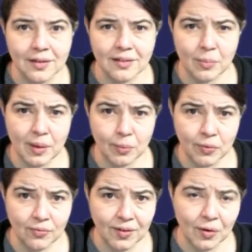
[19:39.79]
to be able
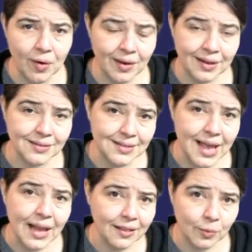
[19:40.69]
to figure out
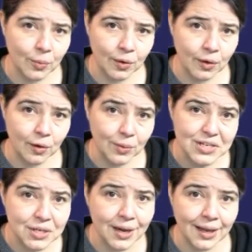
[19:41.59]
exactly where it
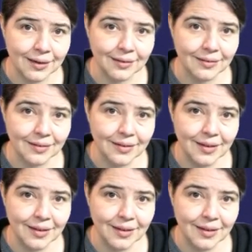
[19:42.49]
originated.